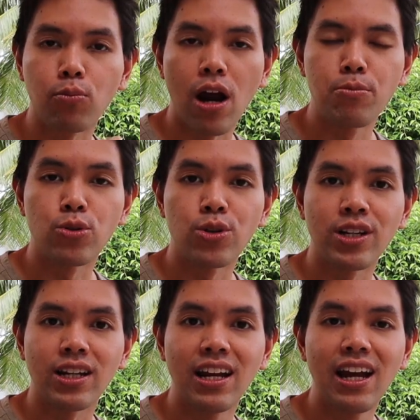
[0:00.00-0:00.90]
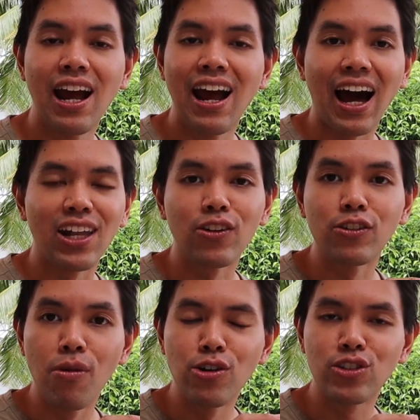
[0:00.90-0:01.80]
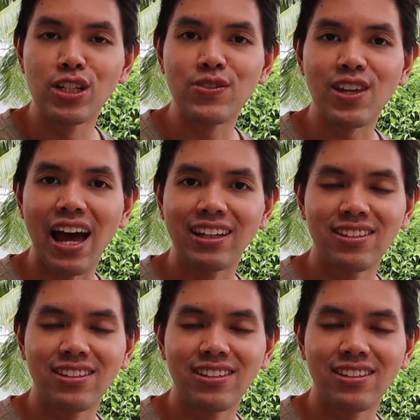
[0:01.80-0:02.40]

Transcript: Pranburi, a lot of the motifs at